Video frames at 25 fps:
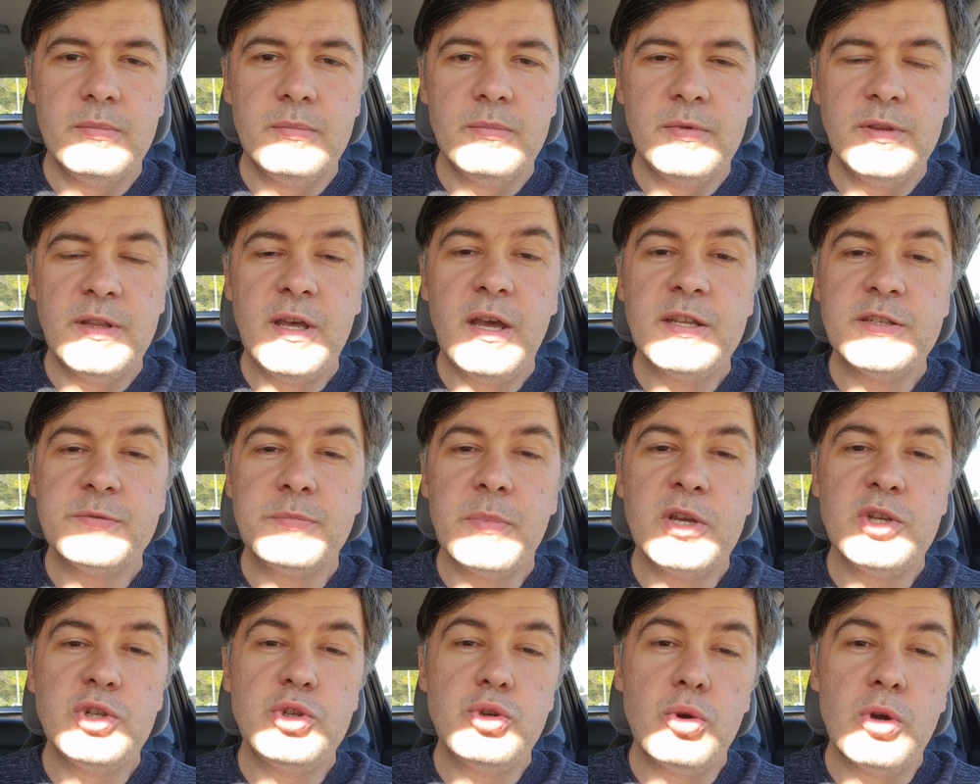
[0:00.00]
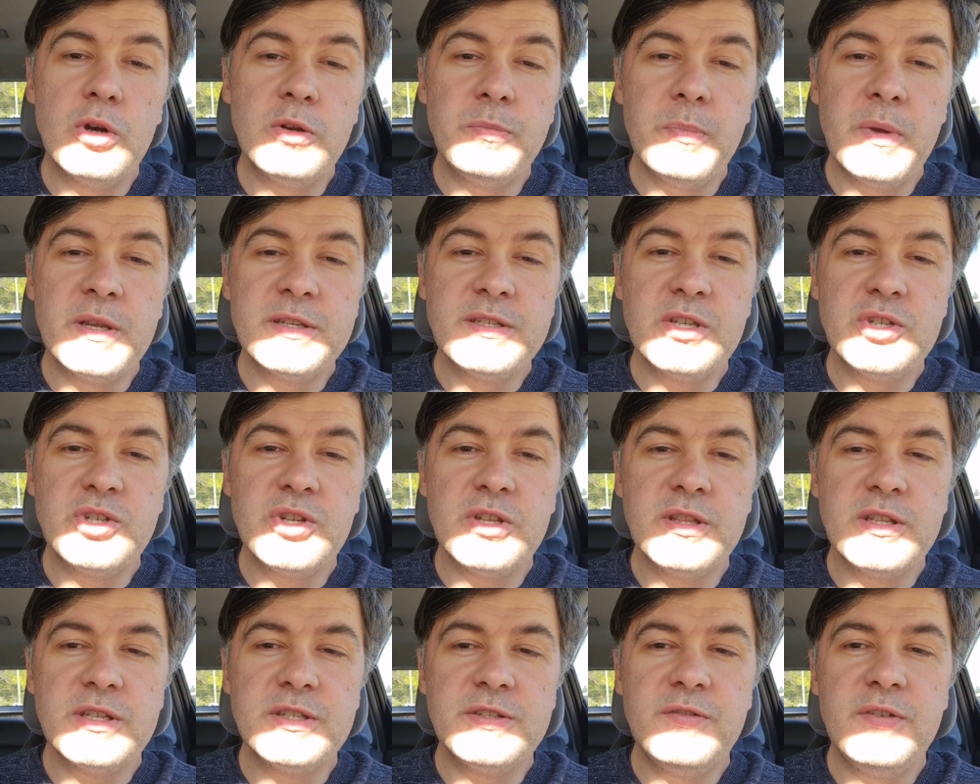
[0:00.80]
That is my short message in
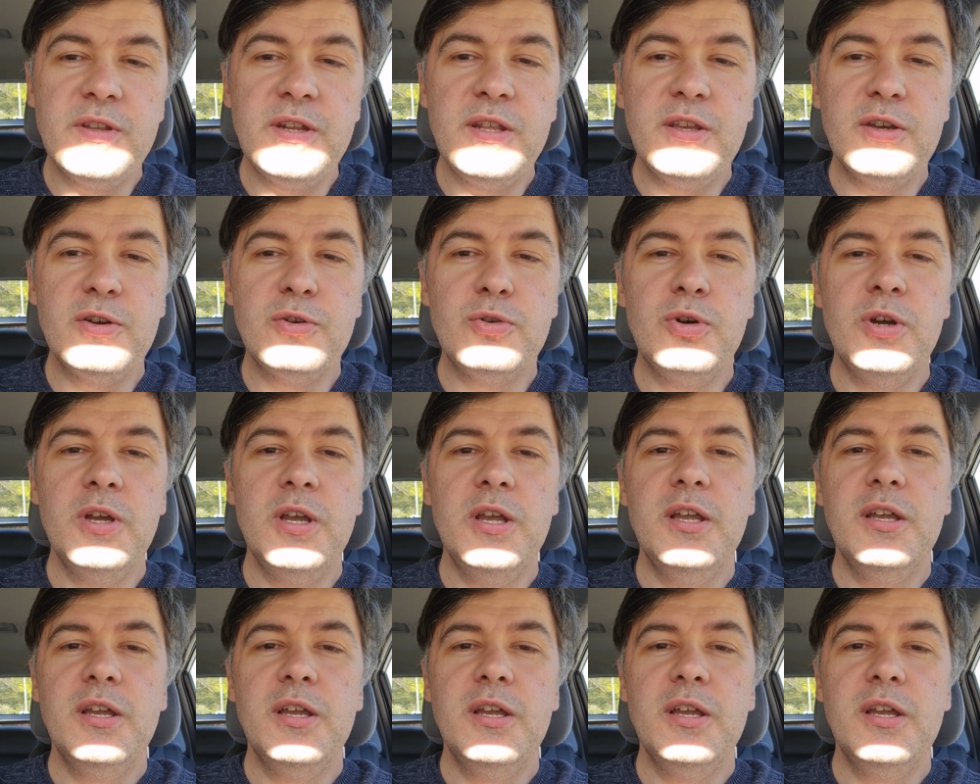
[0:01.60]
this video.